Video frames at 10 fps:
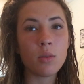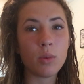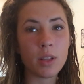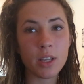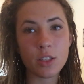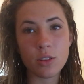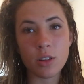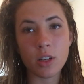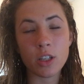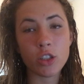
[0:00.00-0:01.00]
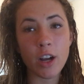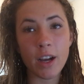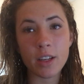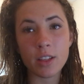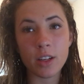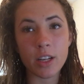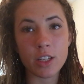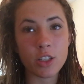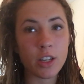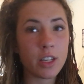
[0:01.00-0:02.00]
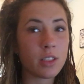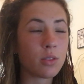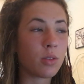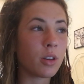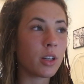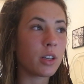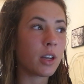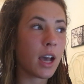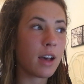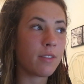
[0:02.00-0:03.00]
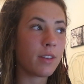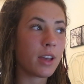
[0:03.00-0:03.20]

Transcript: when they do not track their injuries or have